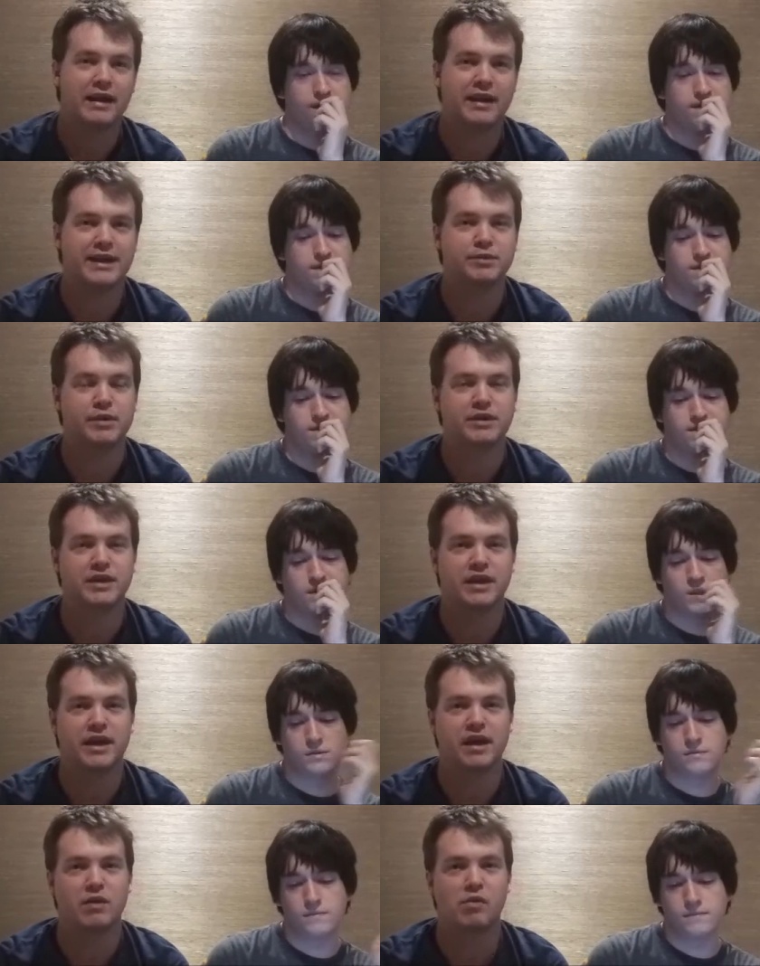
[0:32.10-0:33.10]
Speaker 1: guess what it's going to
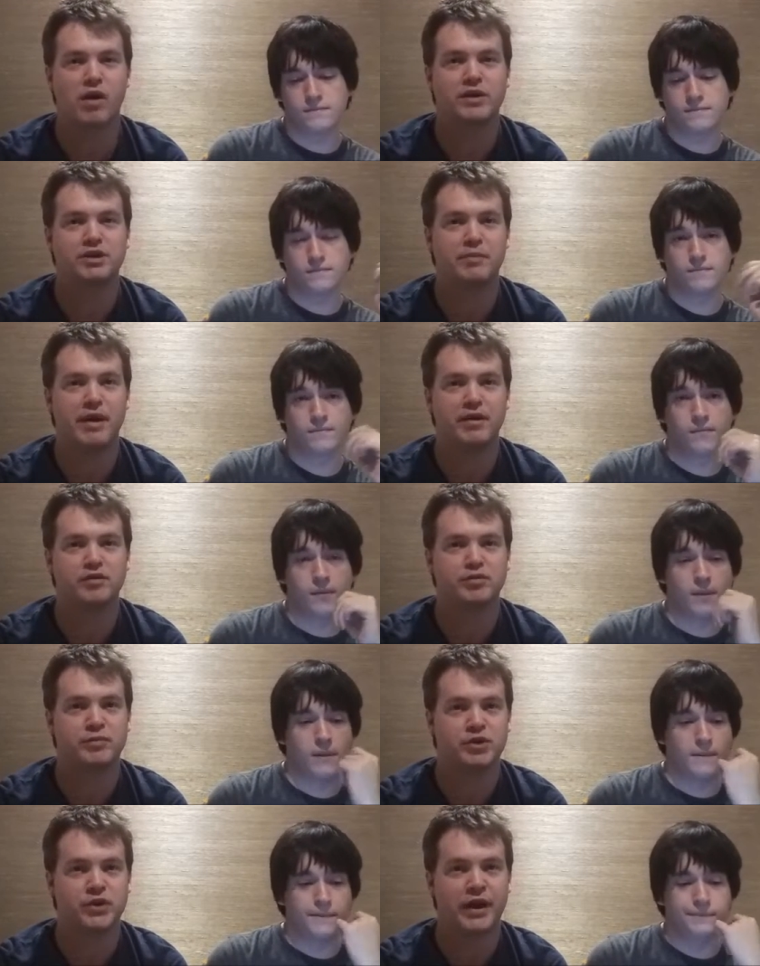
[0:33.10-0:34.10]
get on Rotten Tomatoes
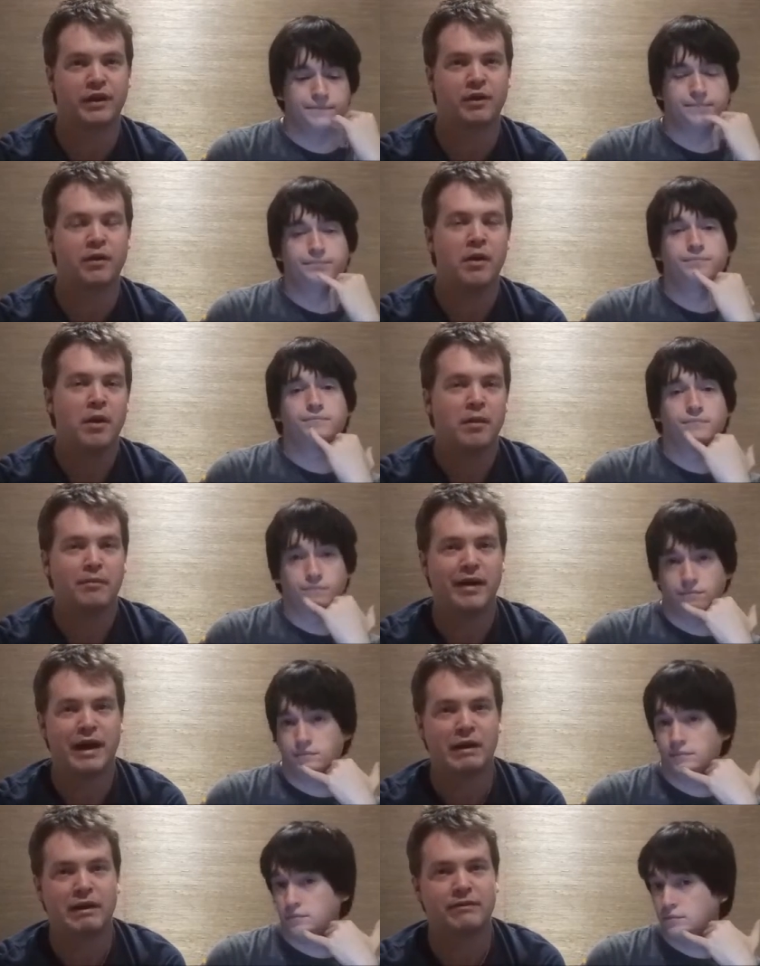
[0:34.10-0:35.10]
from a trailer. But
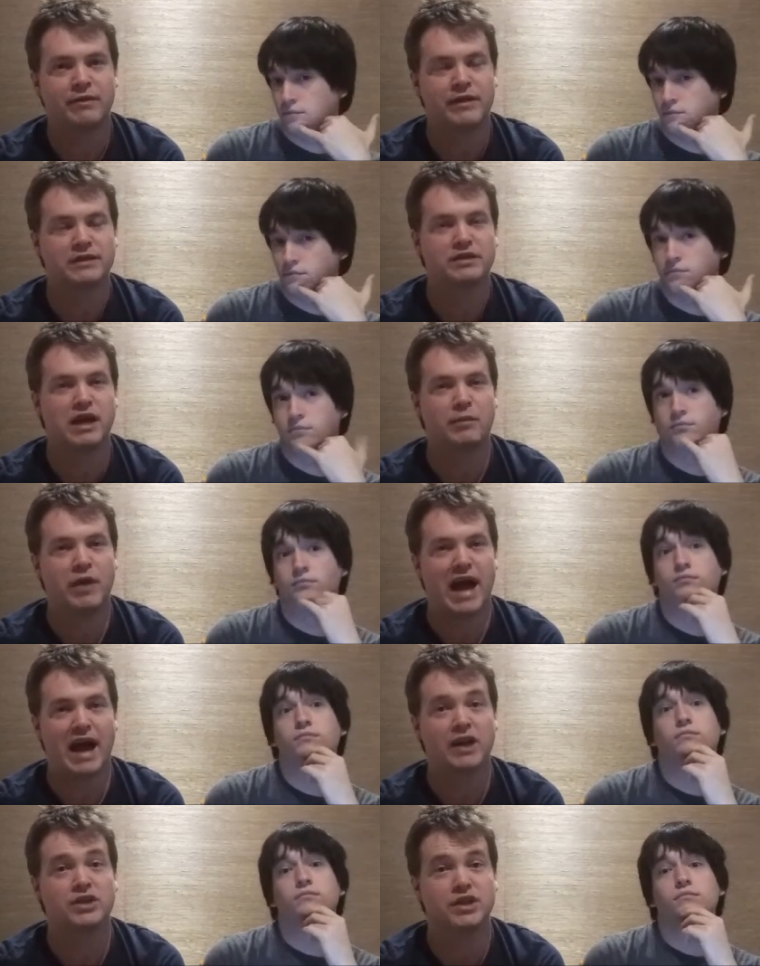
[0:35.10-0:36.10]
however, this time we
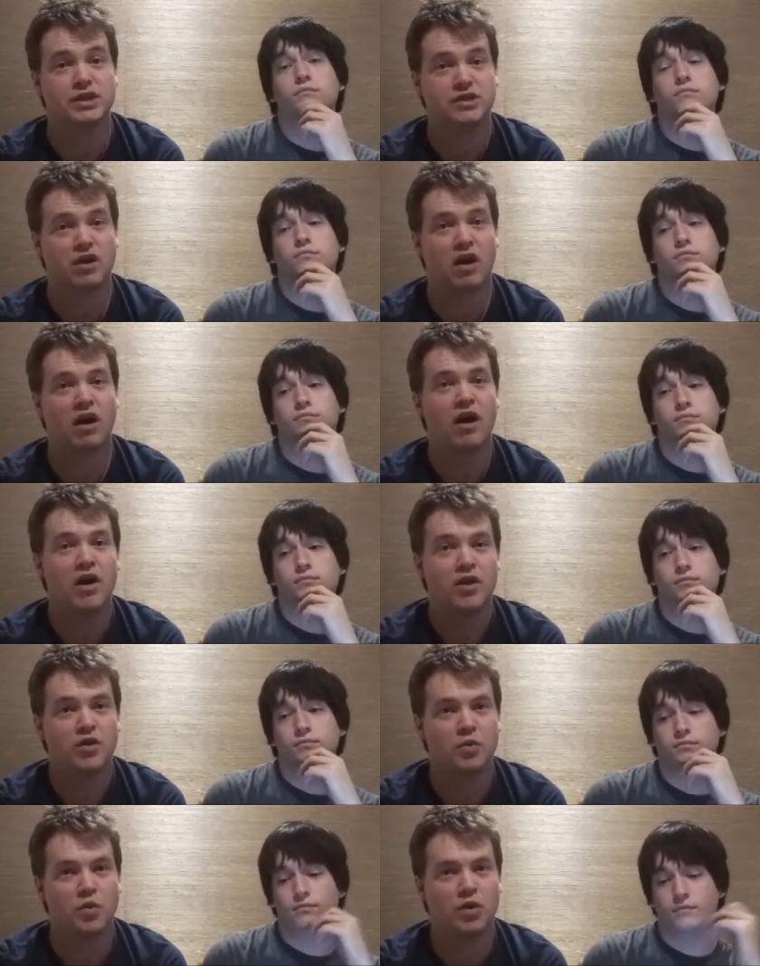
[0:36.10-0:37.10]
actually saw
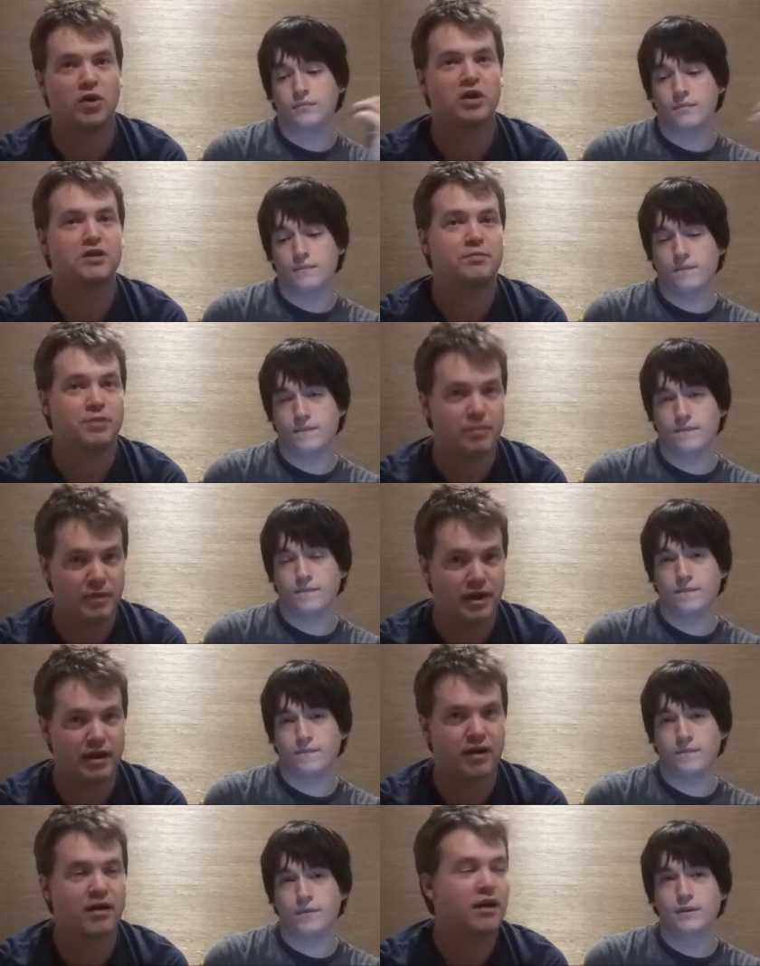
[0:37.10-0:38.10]
Speaker 2: the world
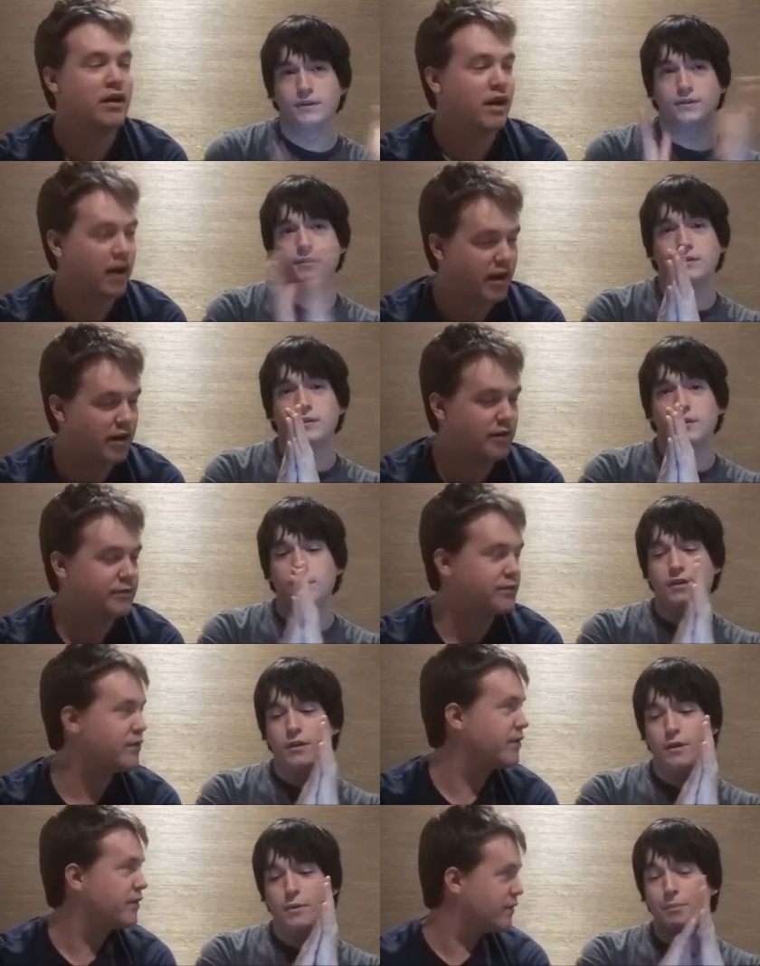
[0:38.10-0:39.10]
premiere
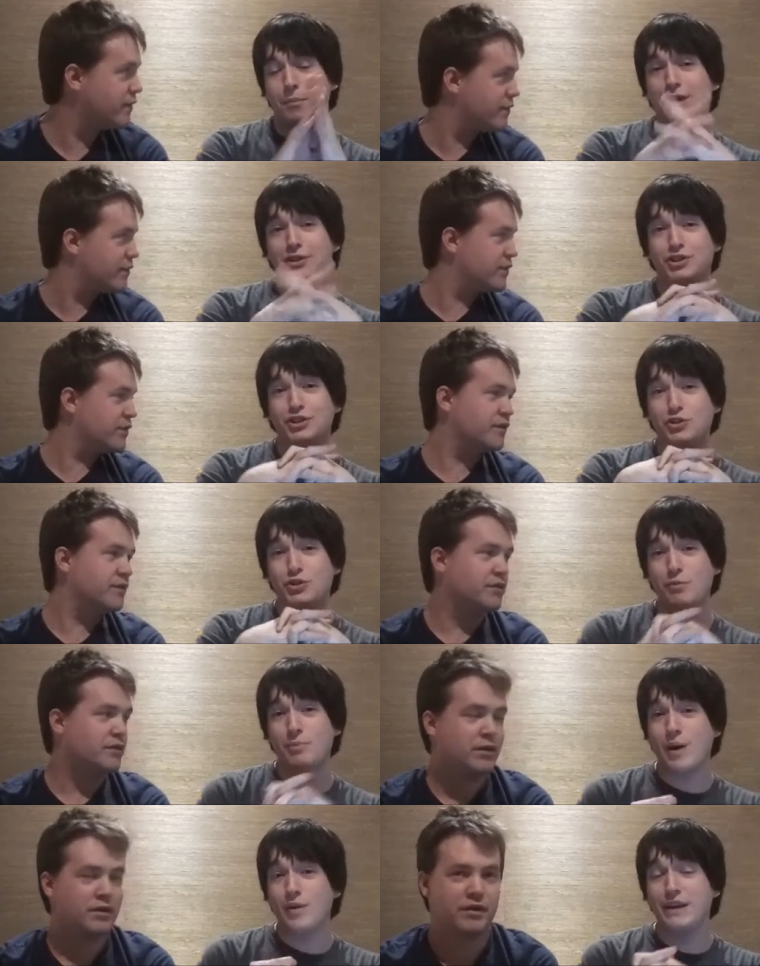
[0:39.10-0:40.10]
of Much Ado
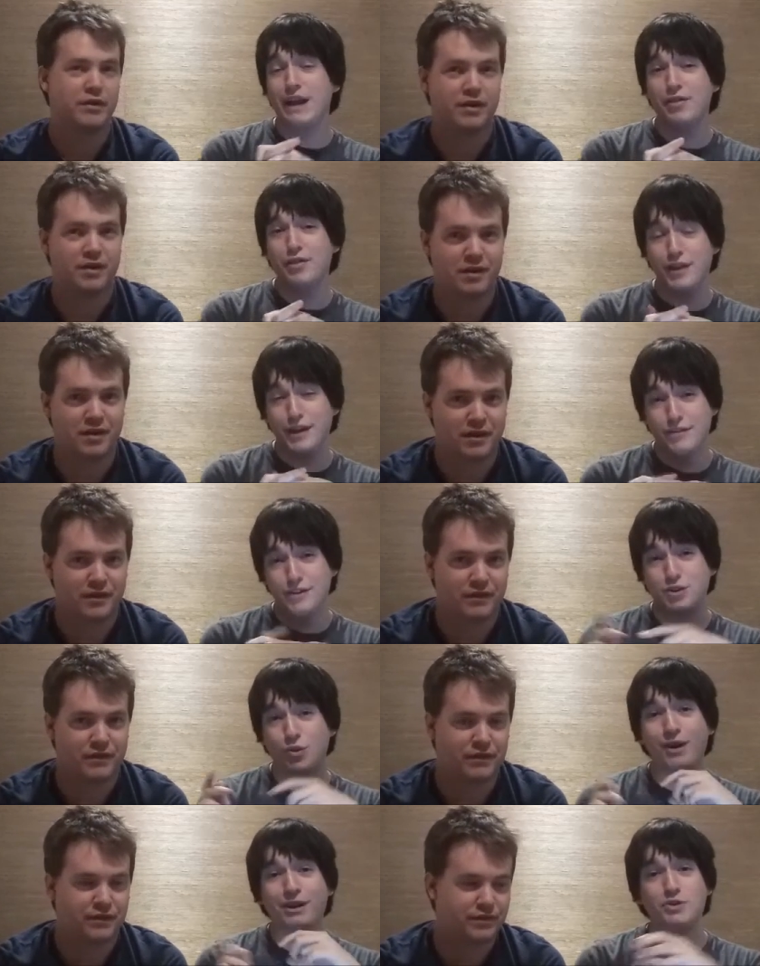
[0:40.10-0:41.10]
About Nothing, the
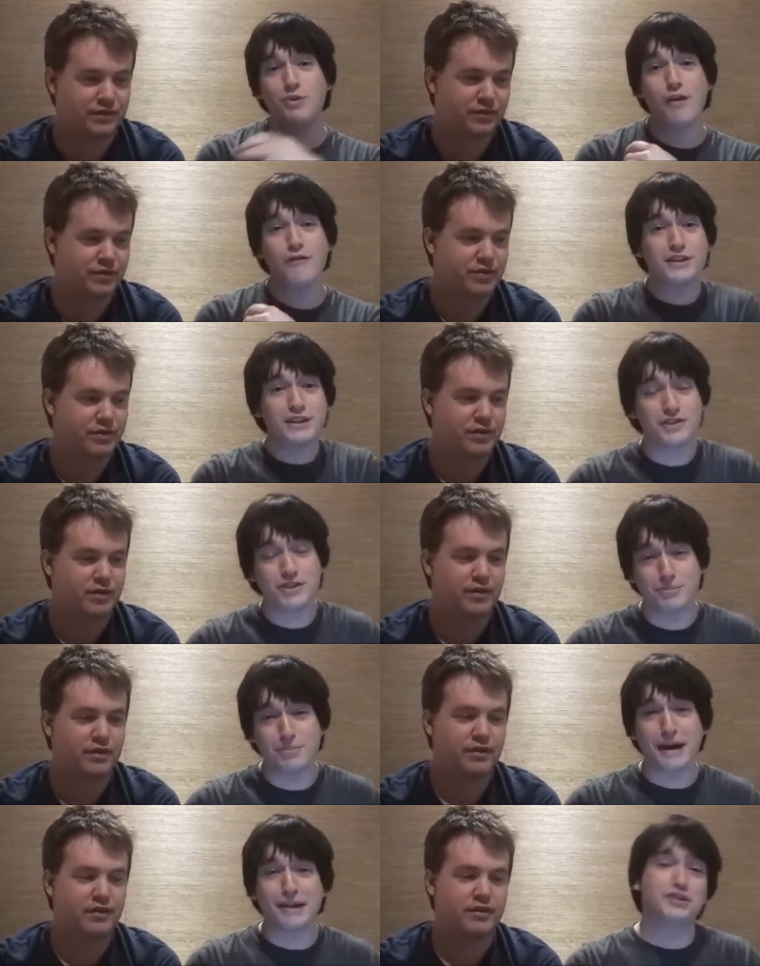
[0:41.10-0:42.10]
2012 edition
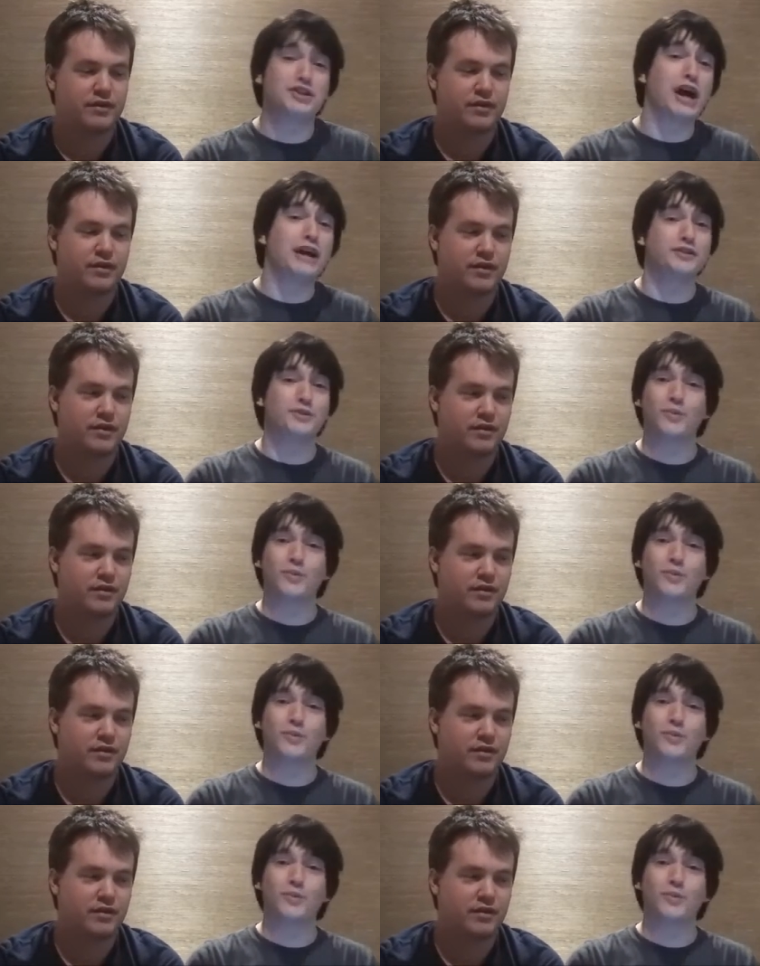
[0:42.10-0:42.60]
by Joss